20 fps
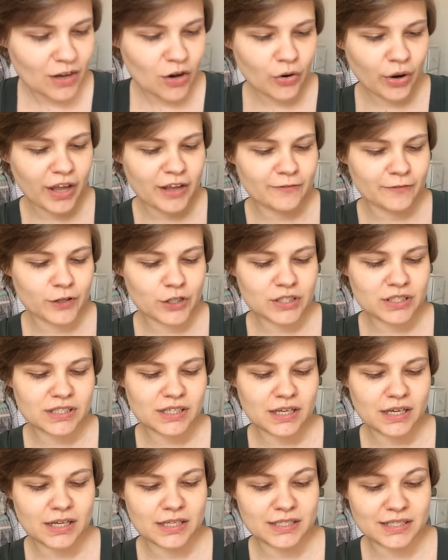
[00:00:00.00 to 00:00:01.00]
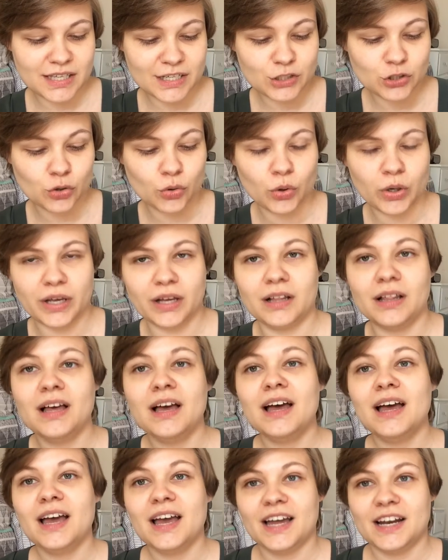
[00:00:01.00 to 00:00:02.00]
Okay, first, essential oil,
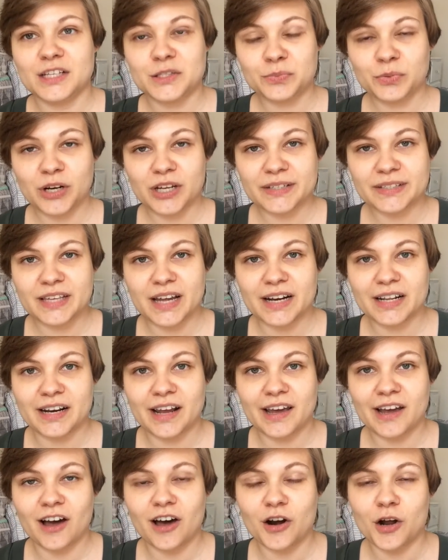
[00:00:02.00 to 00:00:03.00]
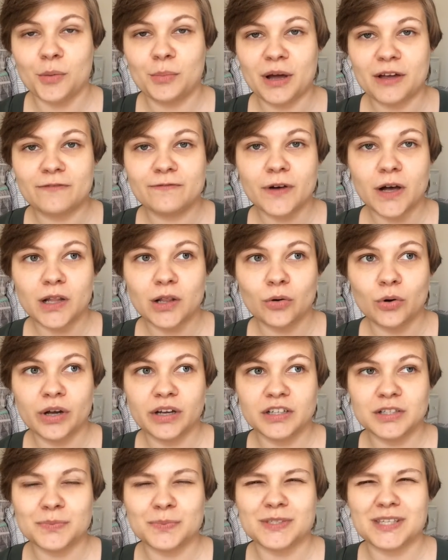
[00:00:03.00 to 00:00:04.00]
and it's pretty exciting. I got all my fall
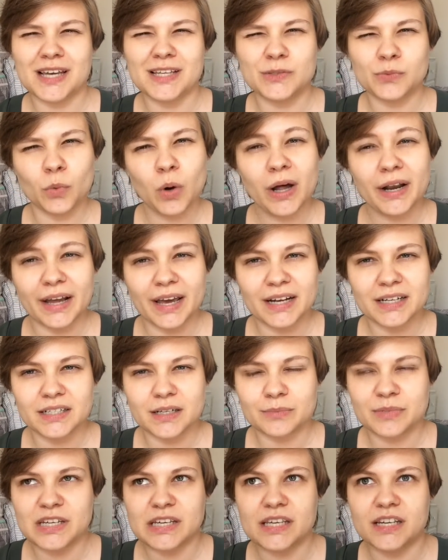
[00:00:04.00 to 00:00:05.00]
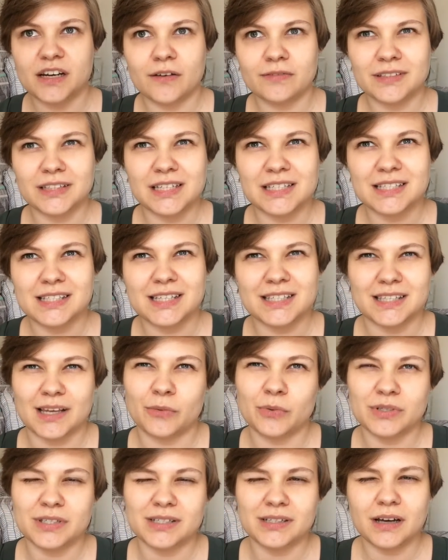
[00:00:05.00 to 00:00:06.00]
oils, besides one I ended up taking off the list because I
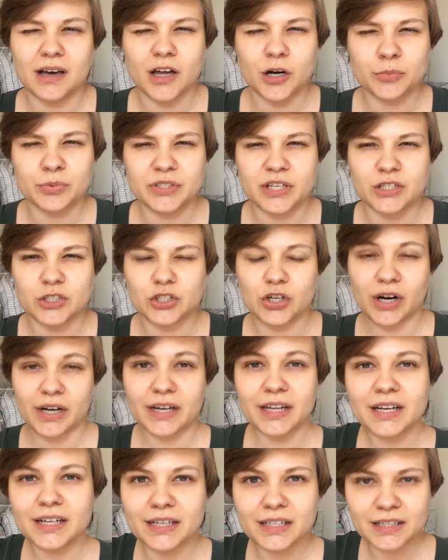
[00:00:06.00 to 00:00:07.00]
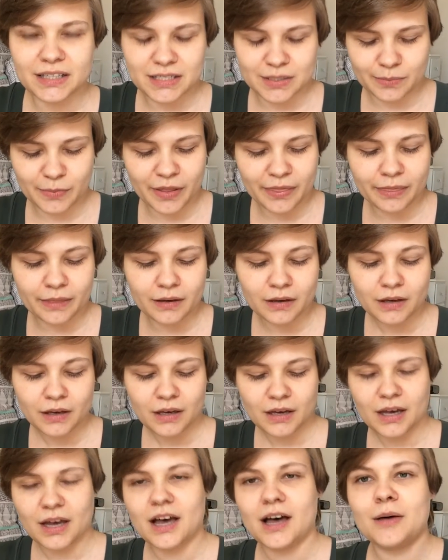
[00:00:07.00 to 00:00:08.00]
wasn't 100% sure I needed it this month.
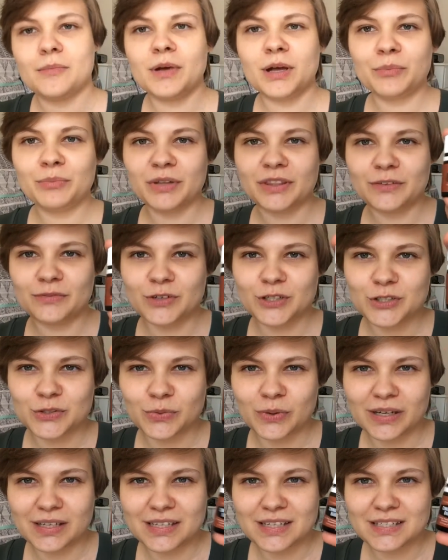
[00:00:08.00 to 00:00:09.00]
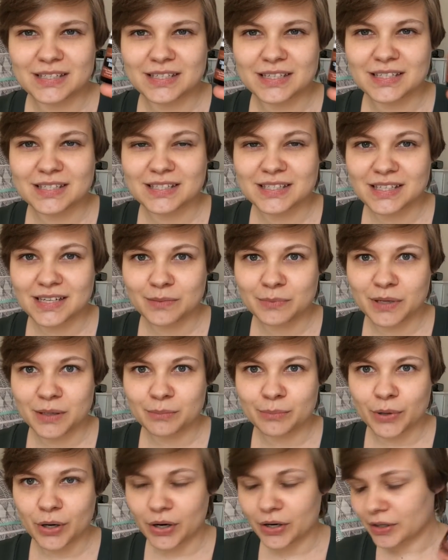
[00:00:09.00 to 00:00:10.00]
But the first one is
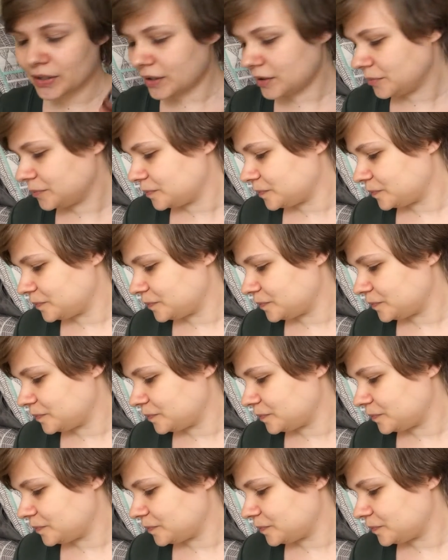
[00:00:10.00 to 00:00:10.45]
cinnamon bark.